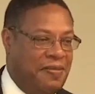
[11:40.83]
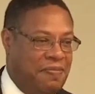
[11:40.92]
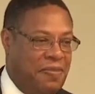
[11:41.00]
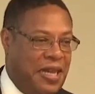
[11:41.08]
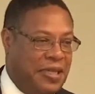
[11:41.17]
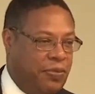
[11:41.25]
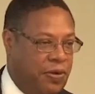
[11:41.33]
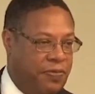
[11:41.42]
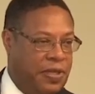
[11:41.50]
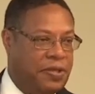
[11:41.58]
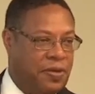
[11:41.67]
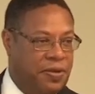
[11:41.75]
that's where
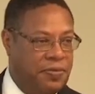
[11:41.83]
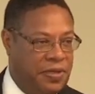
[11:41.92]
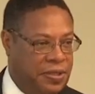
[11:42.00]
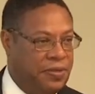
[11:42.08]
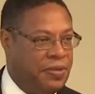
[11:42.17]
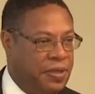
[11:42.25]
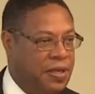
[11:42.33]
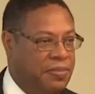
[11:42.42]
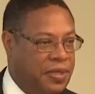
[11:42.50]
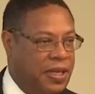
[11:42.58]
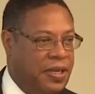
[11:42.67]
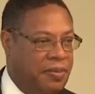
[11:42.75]
research
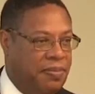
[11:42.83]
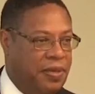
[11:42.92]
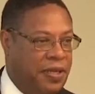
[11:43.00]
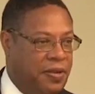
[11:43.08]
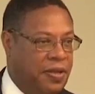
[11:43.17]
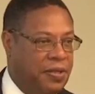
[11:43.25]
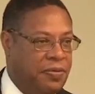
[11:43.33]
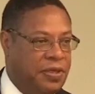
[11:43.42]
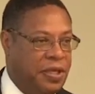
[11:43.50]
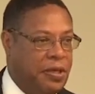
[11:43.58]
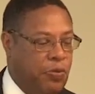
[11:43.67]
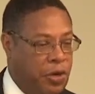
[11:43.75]
comes in, because we
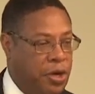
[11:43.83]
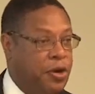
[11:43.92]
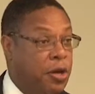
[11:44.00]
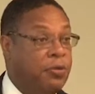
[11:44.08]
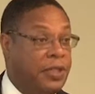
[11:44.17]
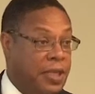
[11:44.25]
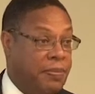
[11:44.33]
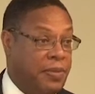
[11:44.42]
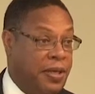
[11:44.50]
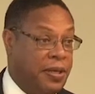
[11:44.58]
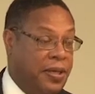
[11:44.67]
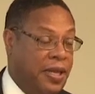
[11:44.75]
generally want to know
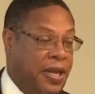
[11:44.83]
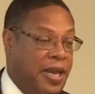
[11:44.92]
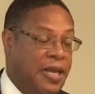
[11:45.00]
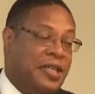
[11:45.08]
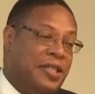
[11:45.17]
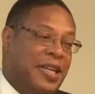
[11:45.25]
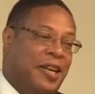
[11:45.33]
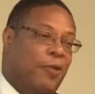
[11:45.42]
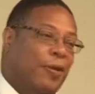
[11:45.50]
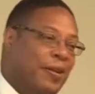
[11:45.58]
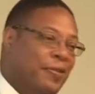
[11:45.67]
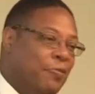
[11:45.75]
something. And just
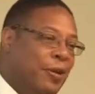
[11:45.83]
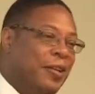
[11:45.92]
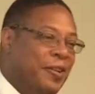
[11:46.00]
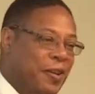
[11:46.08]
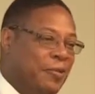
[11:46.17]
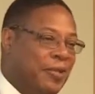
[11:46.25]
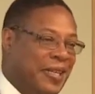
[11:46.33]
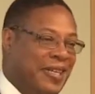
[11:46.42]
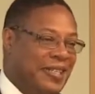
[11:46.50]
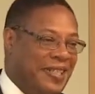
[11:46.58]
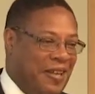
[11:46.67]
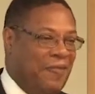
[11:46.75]
wanting to know
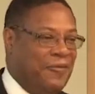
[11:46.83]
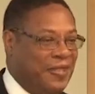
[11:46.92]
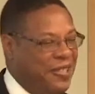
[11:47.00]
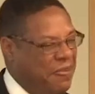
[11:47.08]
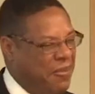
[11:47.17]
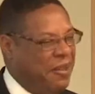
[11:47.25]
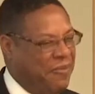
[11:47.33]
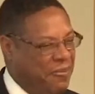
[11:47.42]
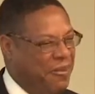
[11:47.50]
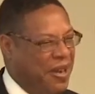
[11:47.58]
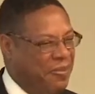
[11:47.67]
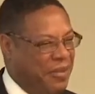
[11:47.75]
itself is somewhat of a
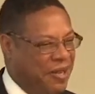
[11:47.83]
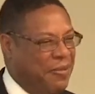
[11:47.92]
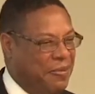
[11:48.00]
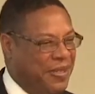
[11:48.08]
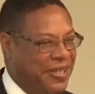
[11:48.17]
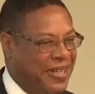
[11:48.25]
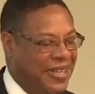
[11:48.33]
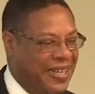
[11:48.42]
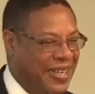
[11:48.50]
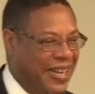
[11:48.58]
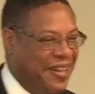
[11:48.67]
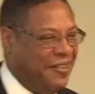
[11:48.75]
problem. You get what I'm saying?
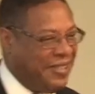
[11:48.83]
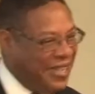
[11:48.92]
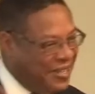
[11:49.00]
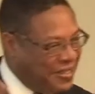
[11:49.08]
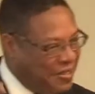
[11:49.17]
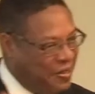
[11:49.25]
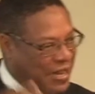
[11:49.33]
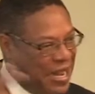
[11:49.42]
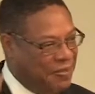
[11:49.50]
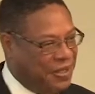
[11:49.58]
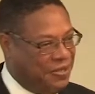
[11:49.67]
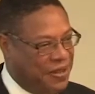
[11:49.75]
I know it sounds a little
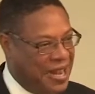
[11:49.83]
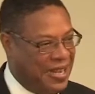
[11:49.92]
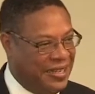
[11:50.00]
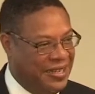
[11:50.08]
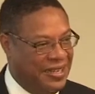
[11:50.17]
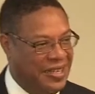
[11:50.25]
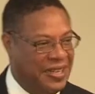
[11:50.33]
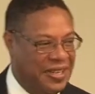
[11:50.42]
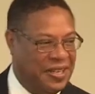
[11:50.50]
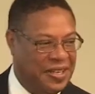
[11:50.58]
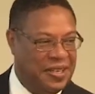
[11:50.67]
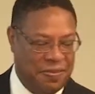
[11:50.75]
abstract,
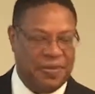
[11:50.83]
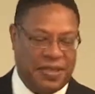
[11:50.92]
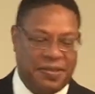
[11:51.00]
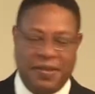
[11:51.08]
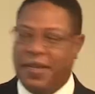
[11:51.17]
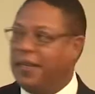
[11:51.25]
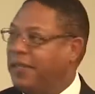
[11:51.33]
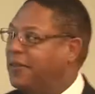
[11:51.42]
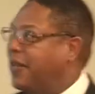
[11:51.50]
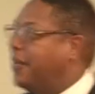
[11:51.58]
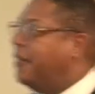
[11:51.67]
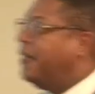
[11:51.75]
but yeah,
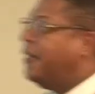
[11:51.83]
okay.